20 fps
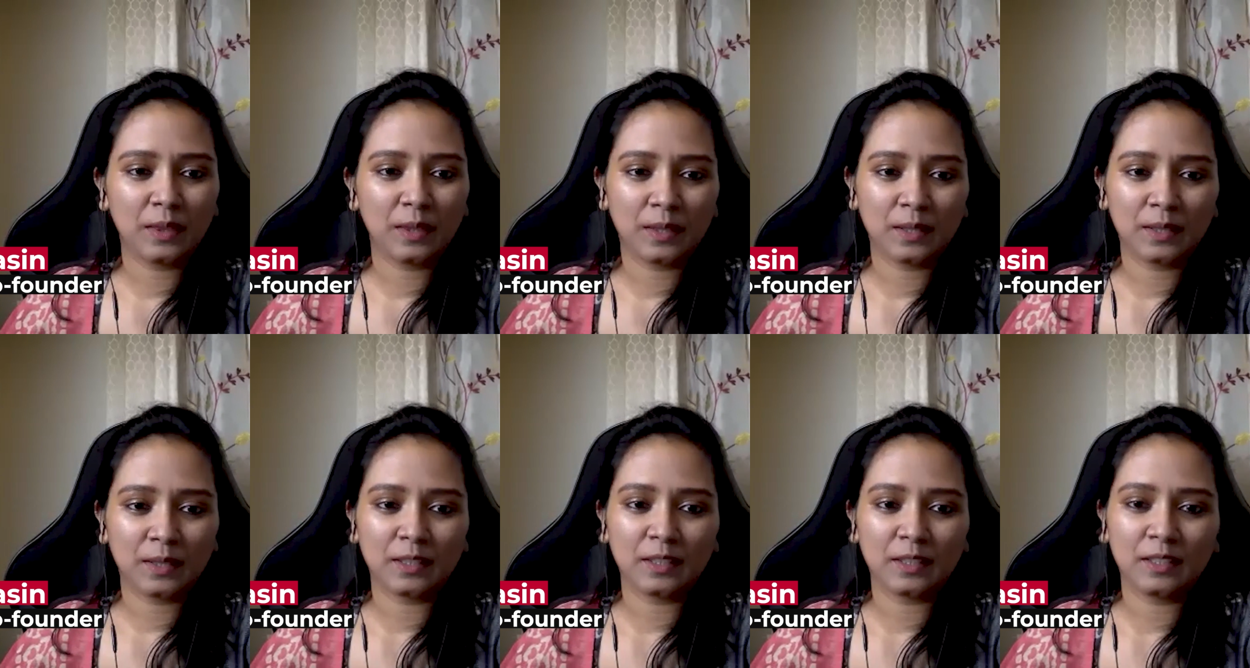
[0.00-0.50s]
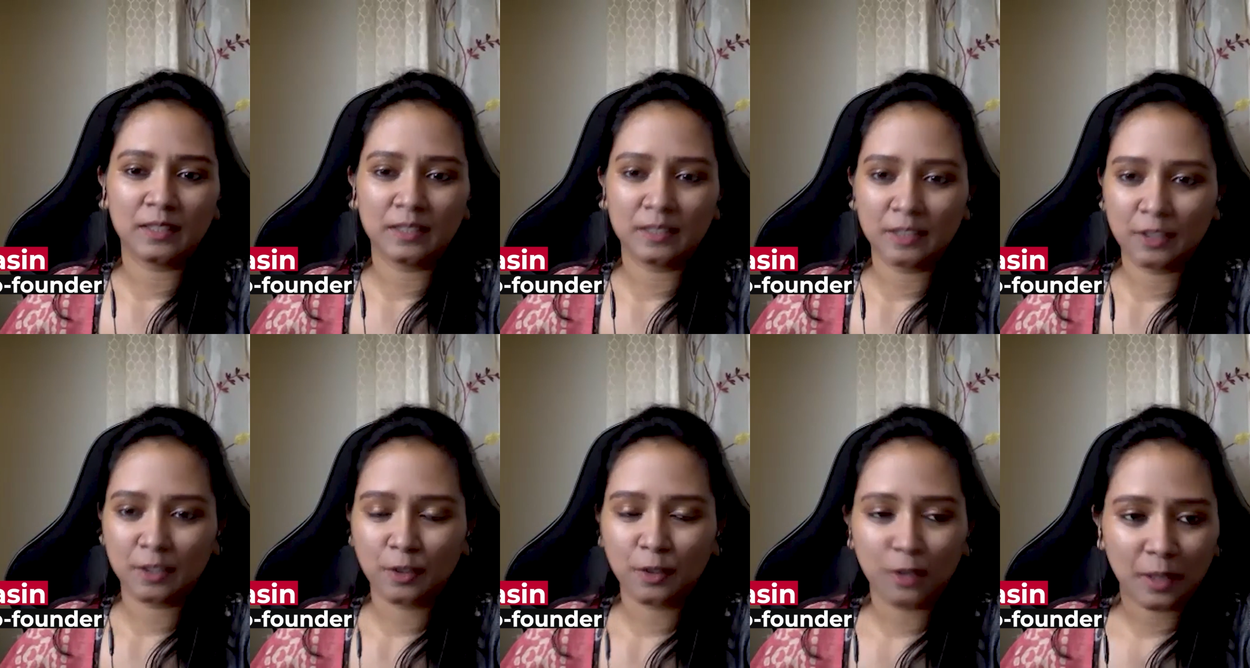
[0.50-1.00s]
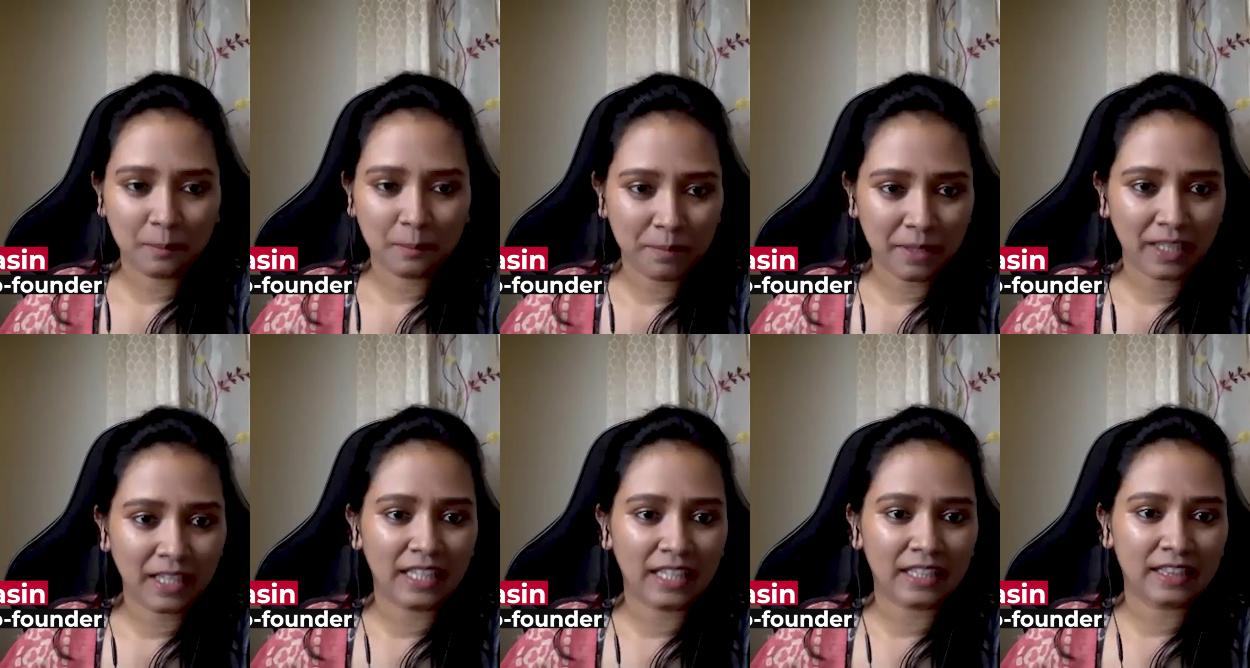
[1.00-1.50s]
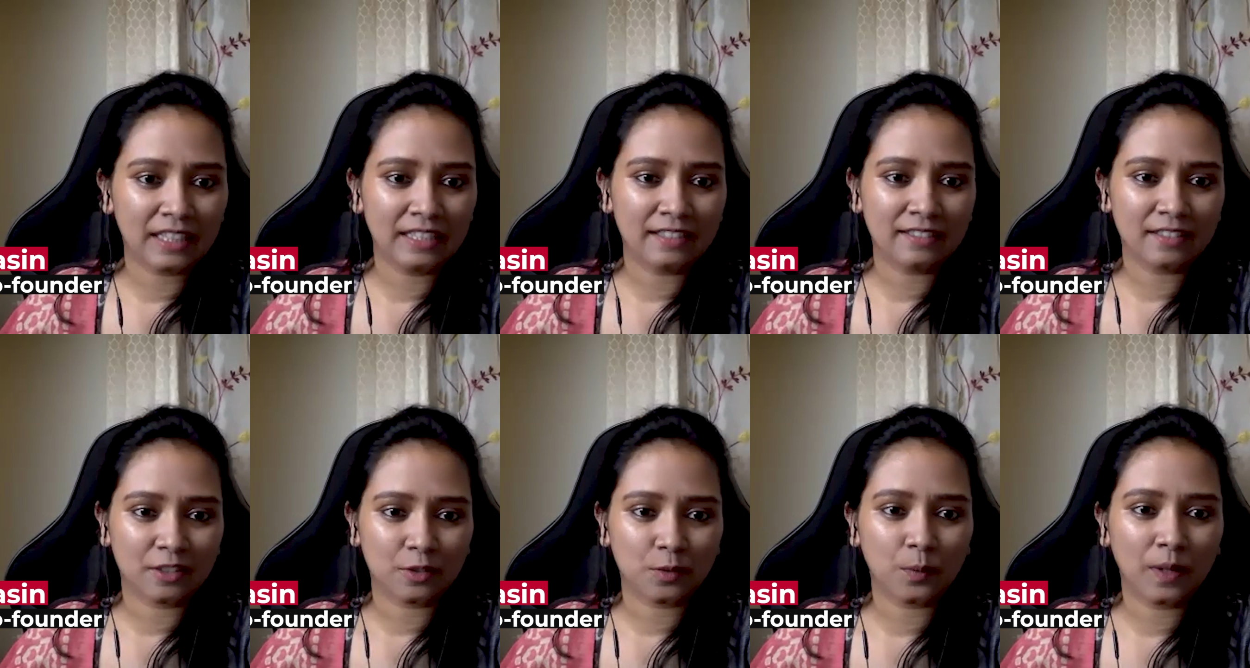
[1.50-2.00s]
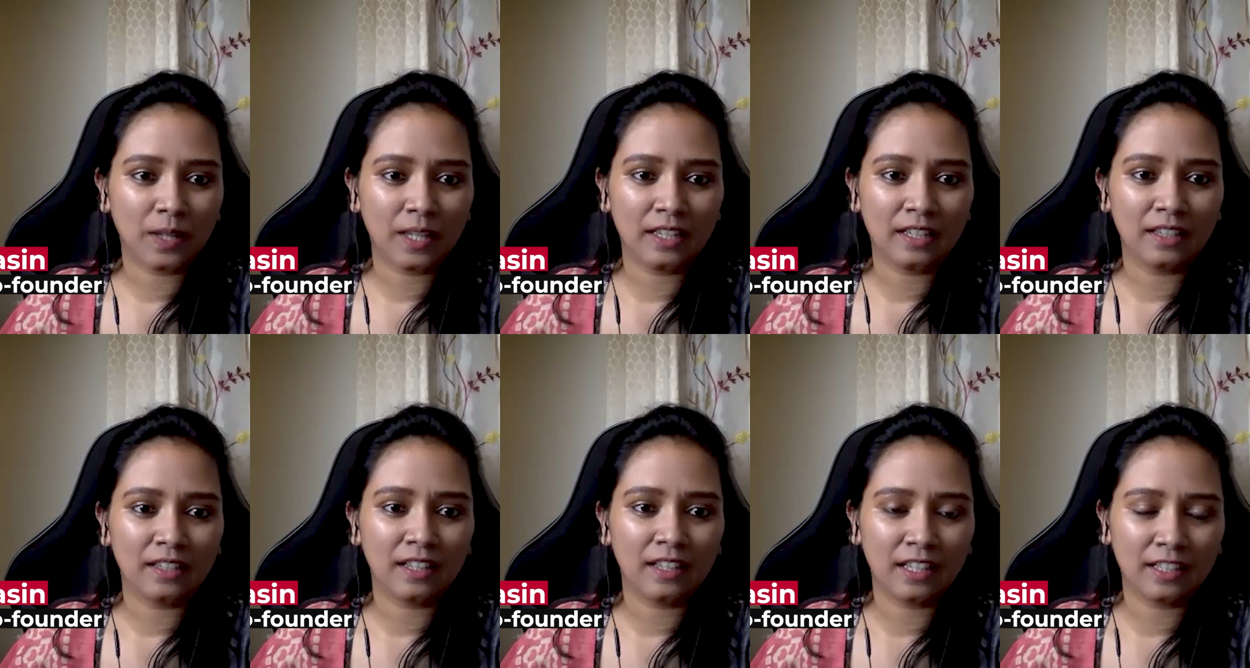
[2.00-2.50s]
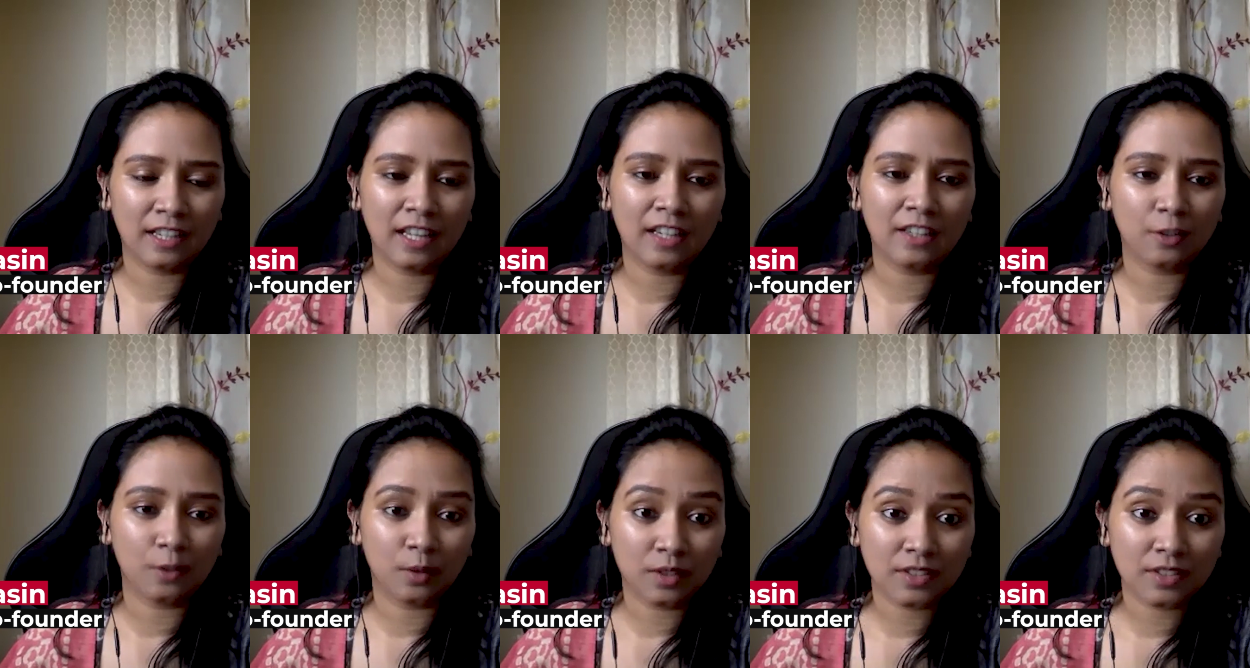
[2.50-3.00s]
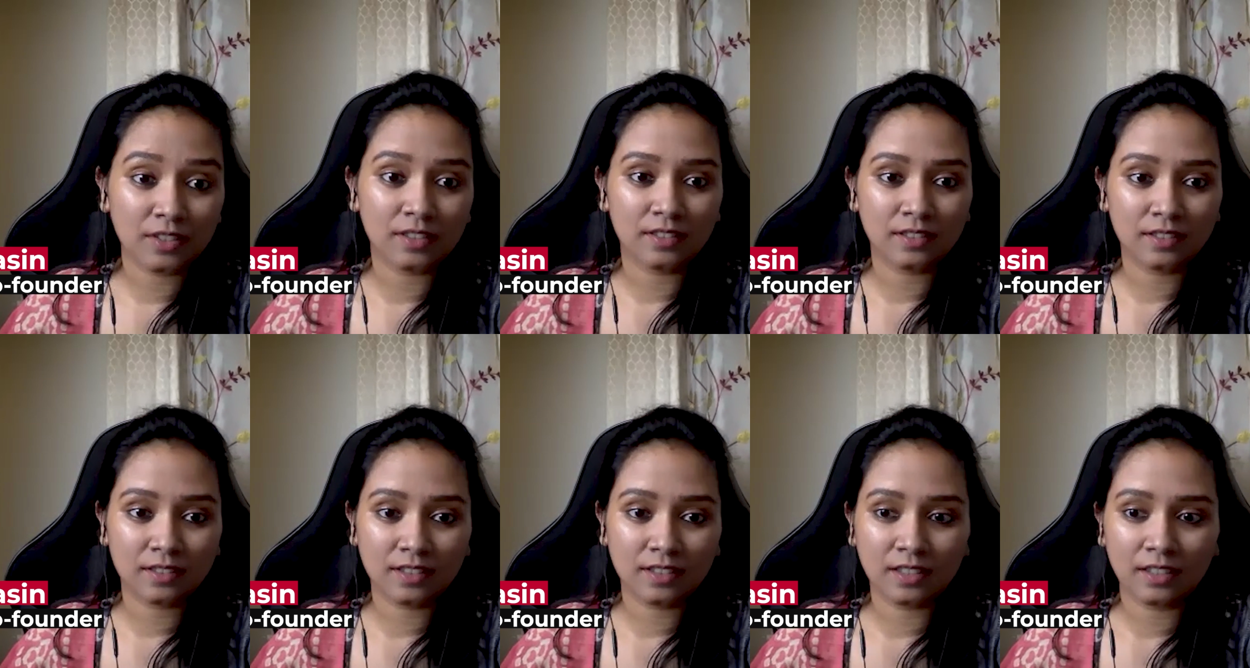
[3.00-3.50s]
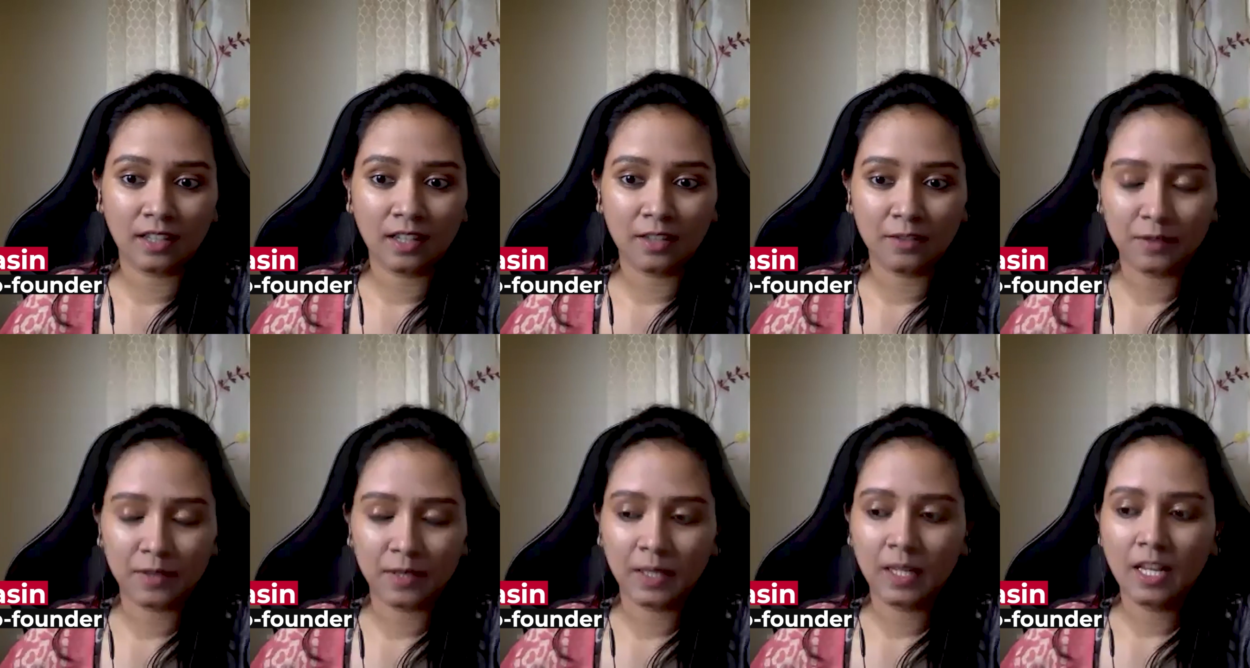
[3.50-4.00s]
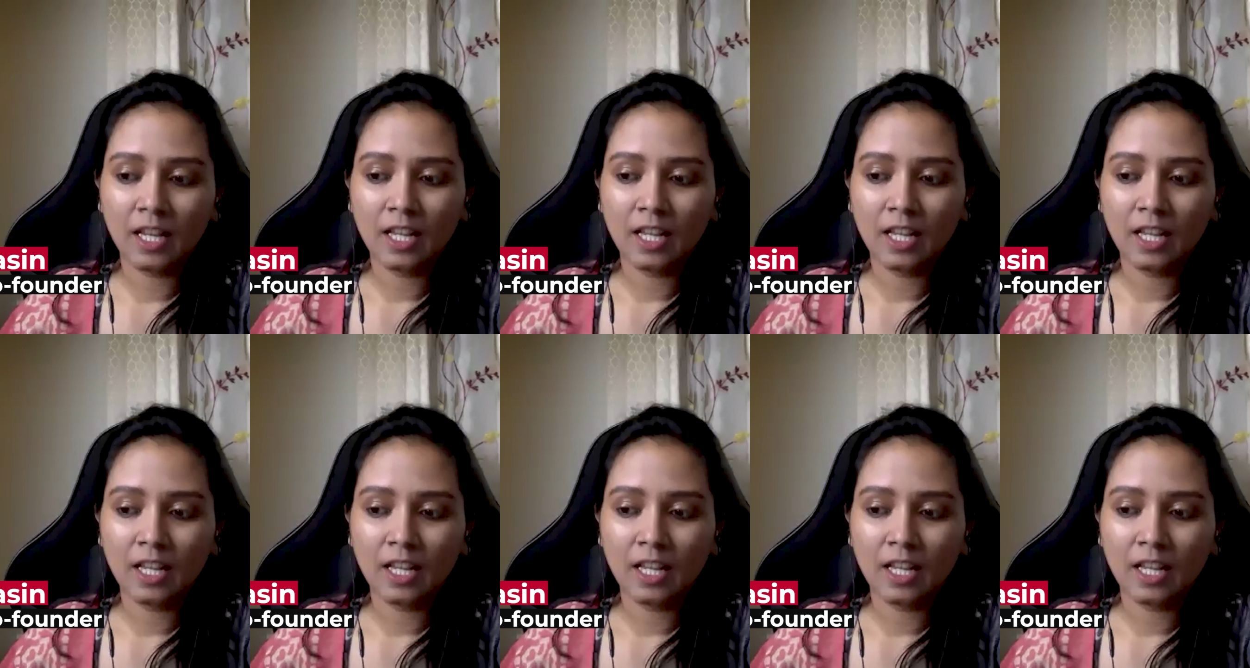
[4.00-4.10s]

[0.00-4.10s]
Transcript: Olympic athletes as well, and not just Avni.